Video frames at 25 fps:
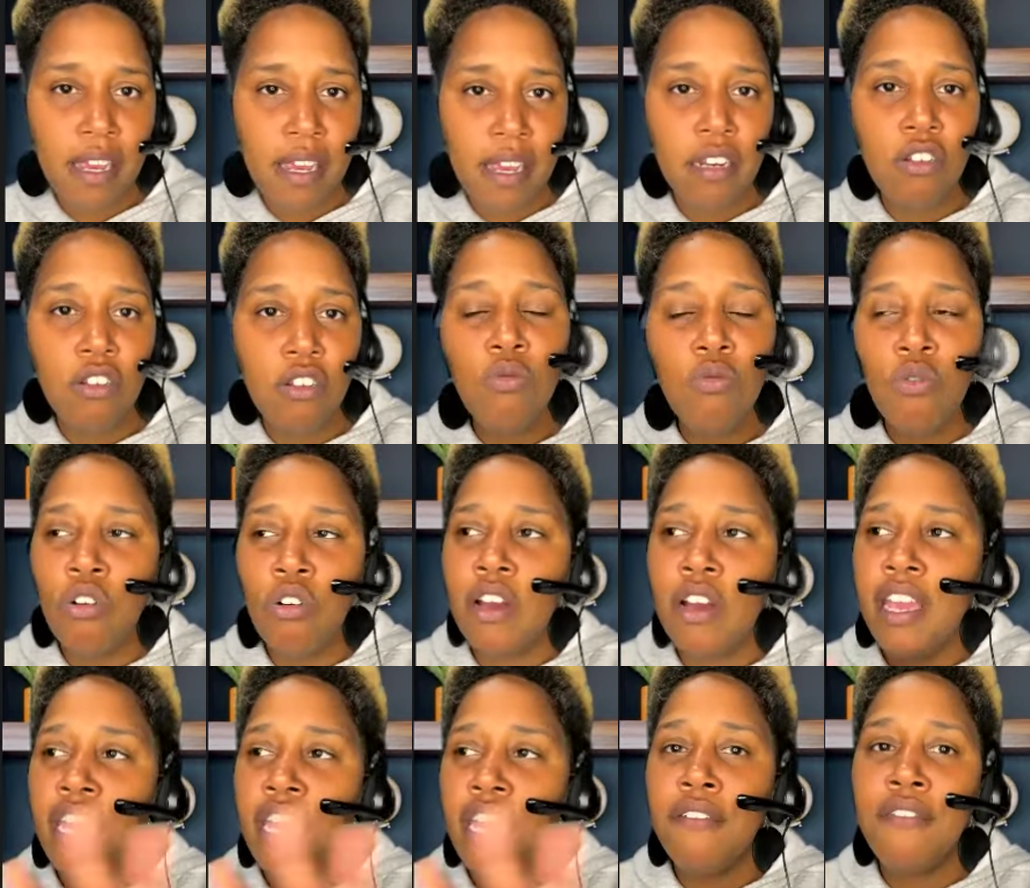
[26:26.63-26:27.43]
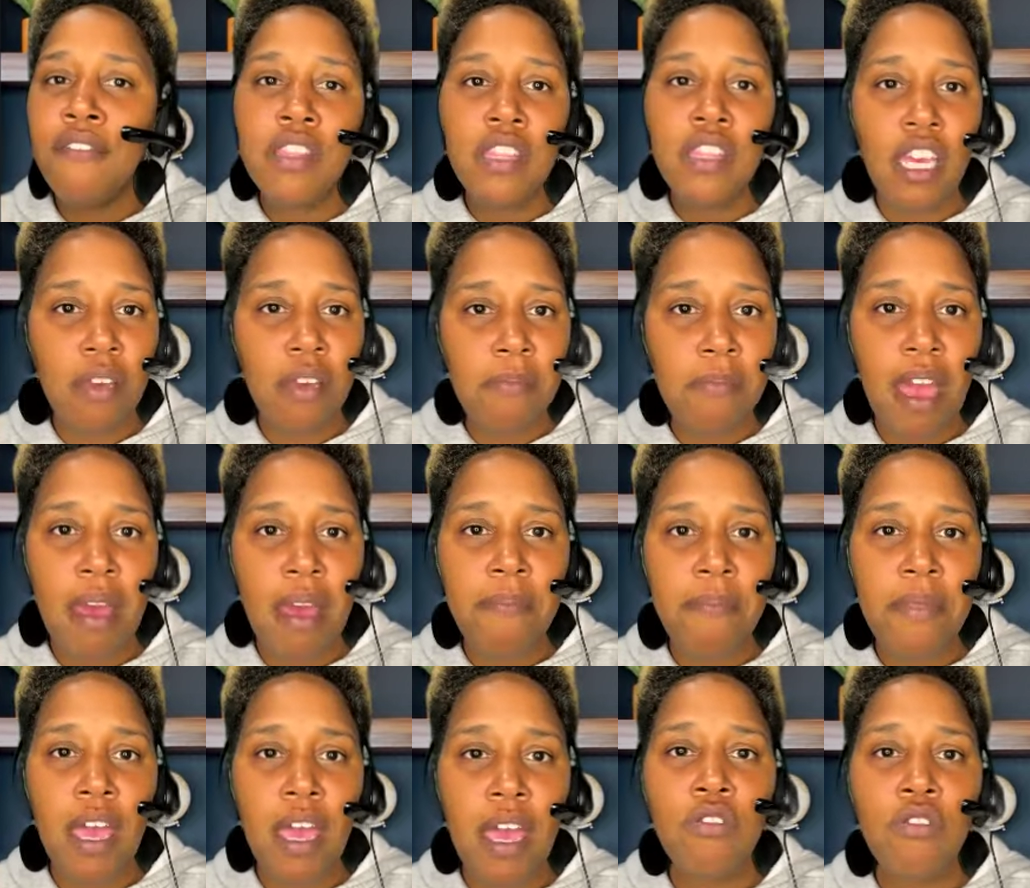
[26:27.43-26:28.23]
You want everything mapped
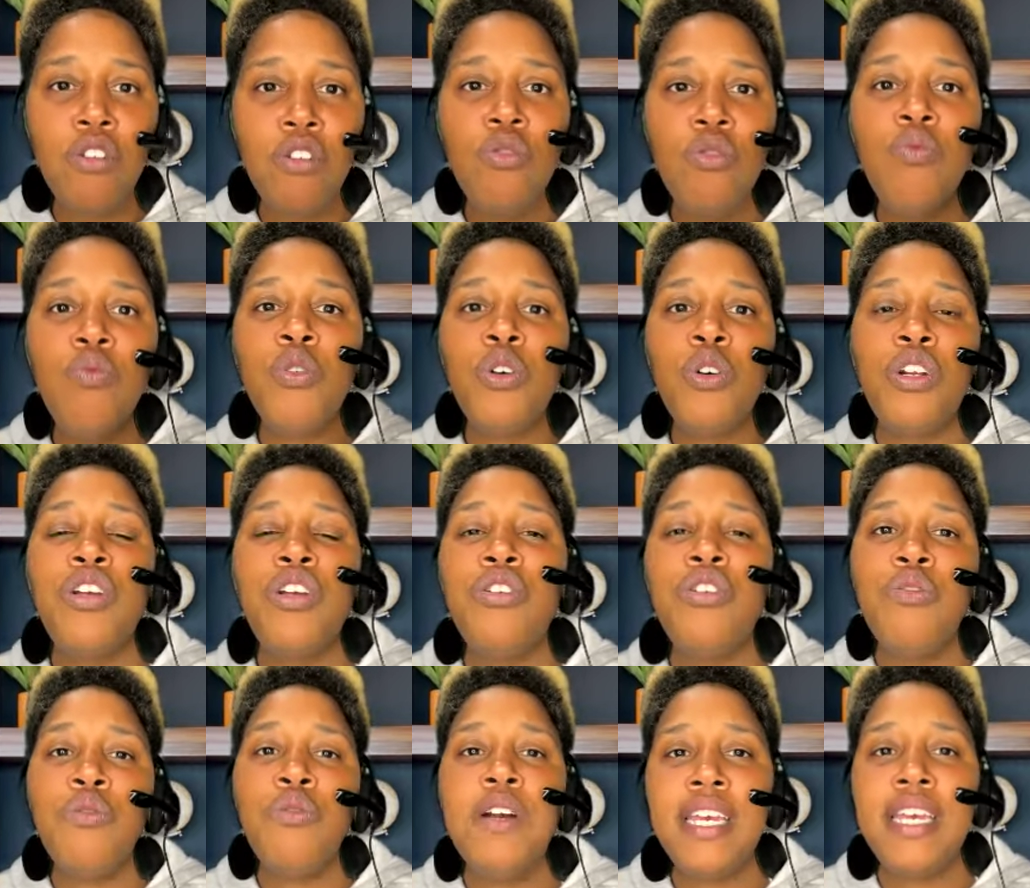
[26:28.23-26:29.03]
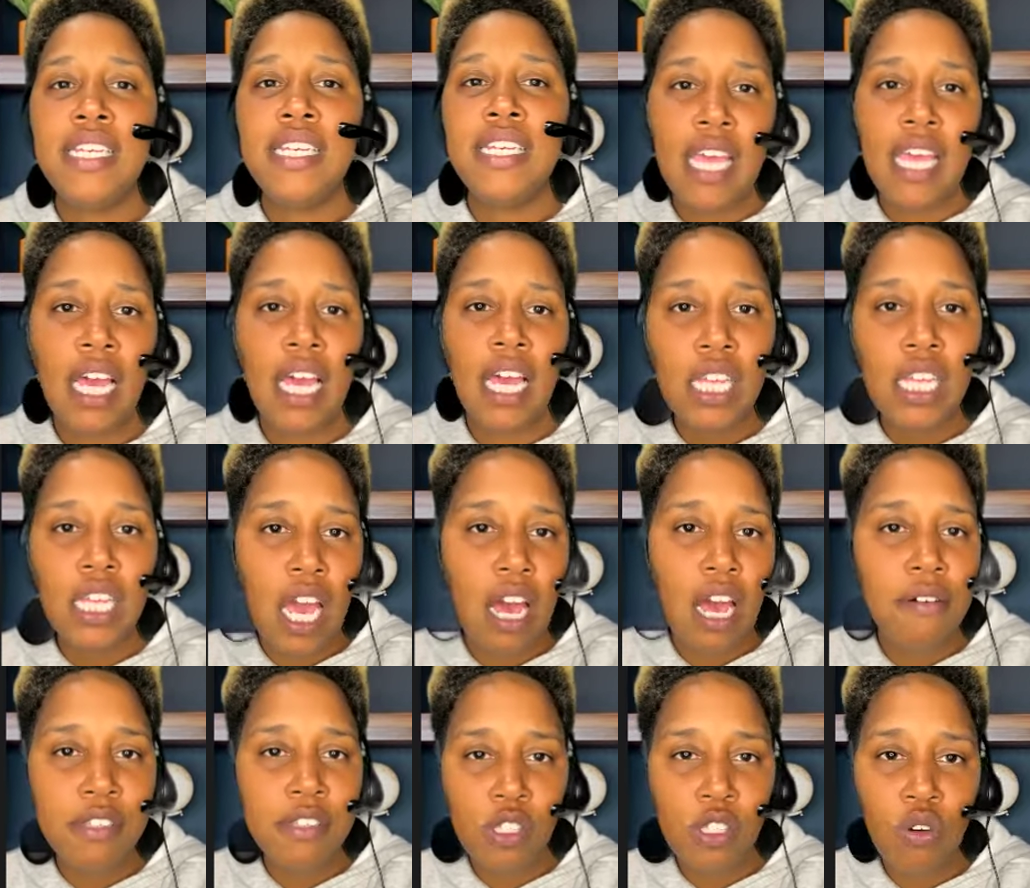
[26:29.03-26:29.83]
out. You want to know exactly how
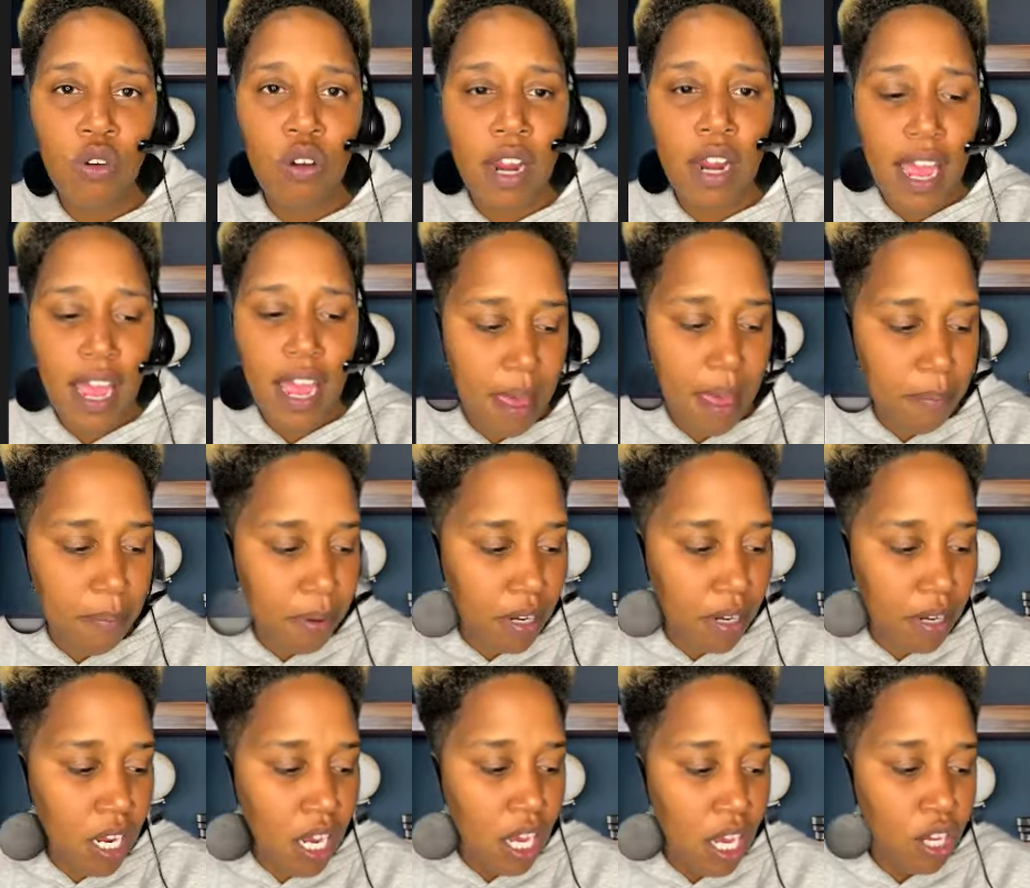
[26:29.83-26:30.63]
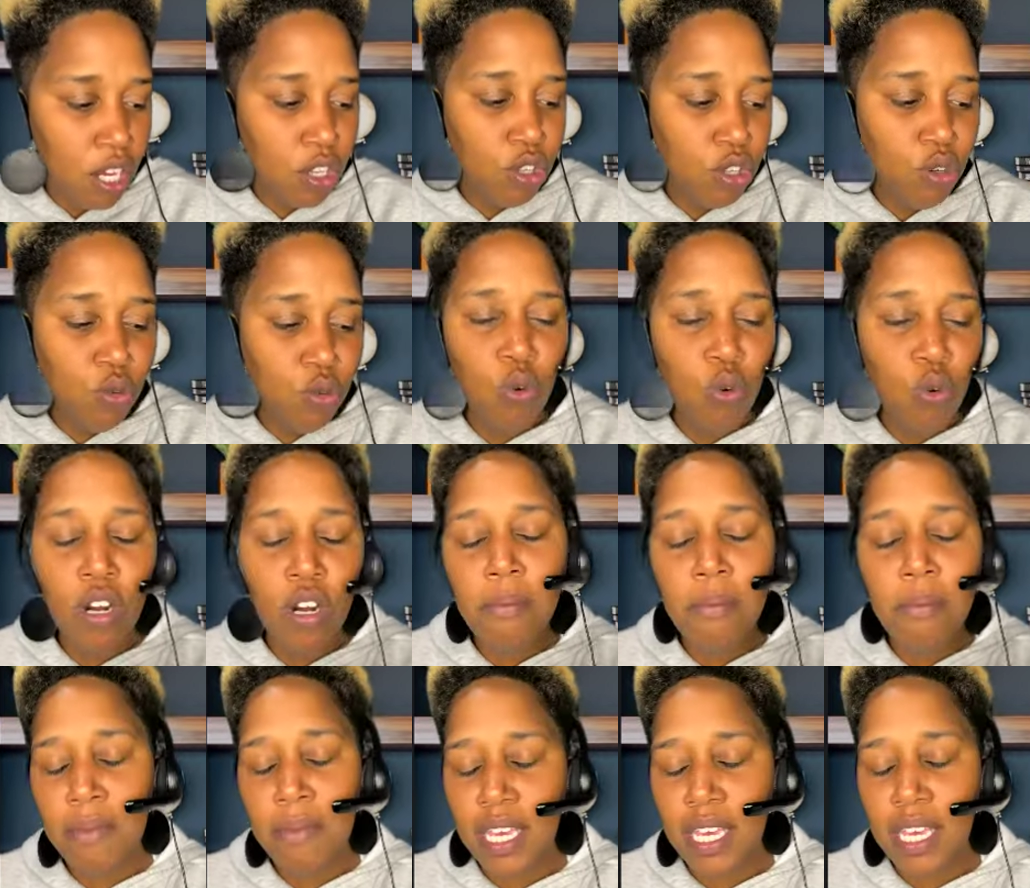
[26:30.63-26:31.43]
it's going to happen. You want to
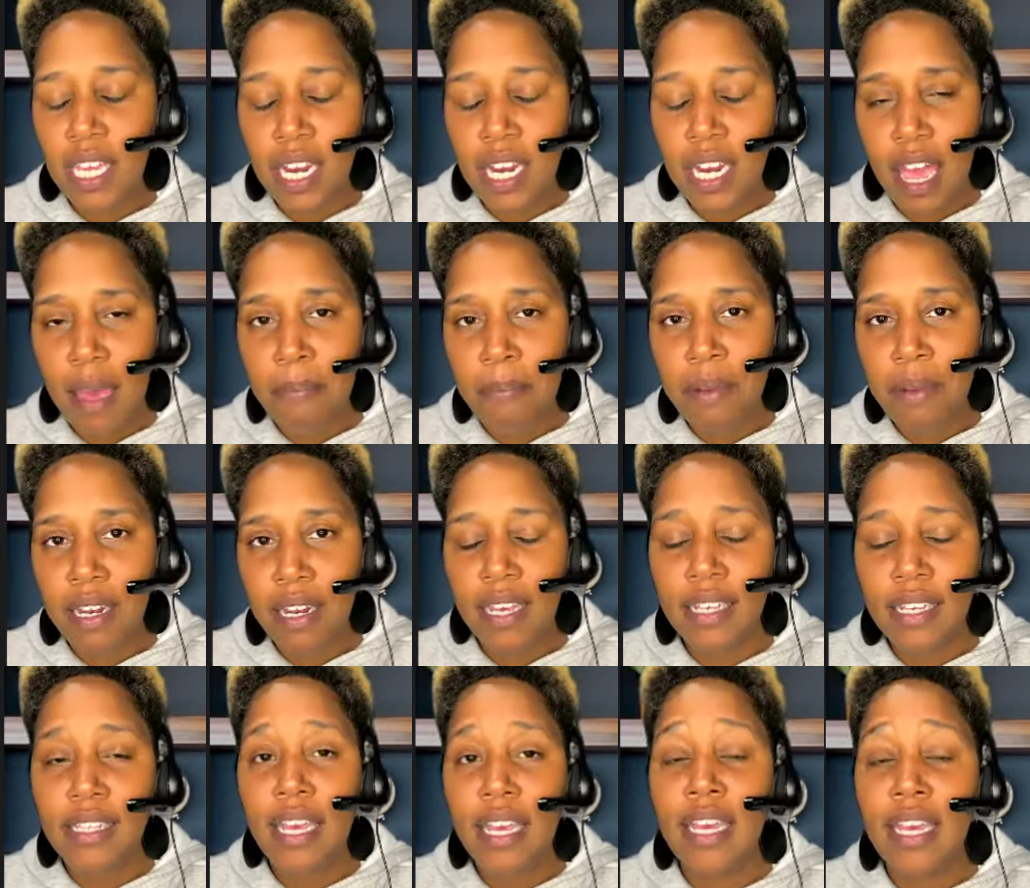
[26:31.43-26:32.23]
make it happen like that.